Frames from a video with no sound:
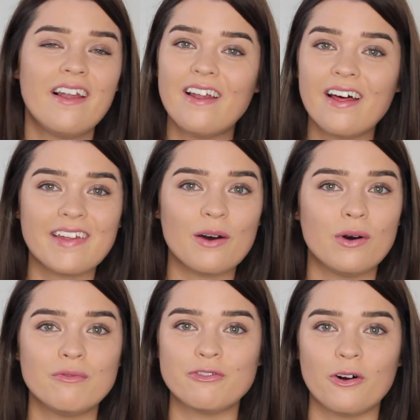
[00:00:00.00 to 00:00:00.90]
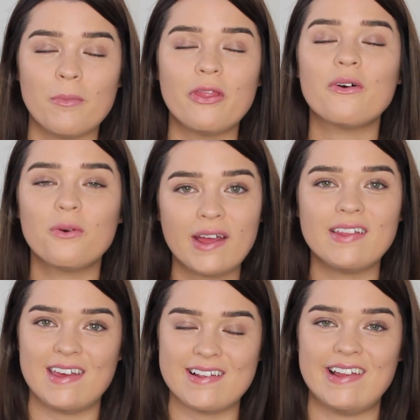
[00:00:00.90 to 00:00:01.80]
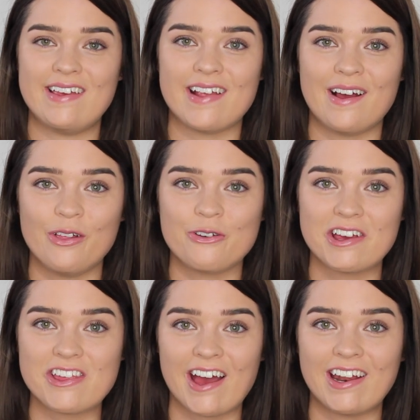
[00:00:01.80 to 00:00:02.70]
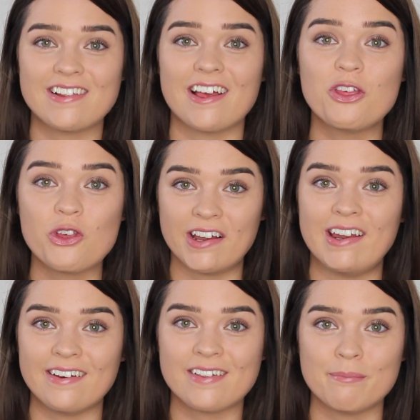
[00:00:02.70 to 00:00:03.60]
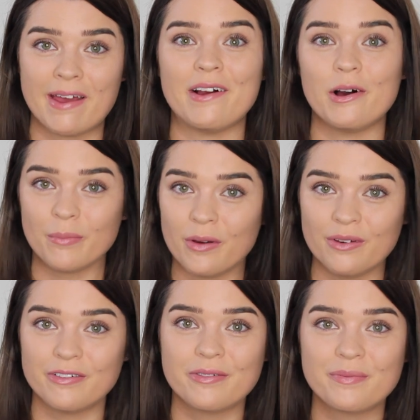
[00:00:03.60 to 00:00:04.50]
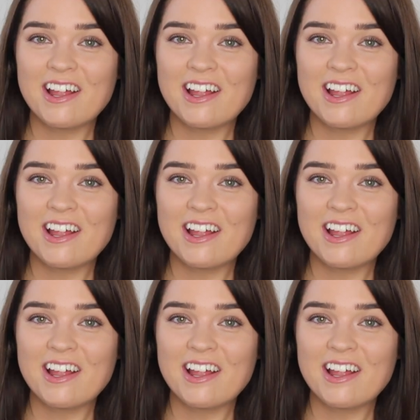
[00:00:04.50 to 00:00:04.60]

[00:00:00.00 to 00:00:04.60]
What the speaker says: Learned that one from the queen that is Lisa Eldridge, and it's a genius makeup move.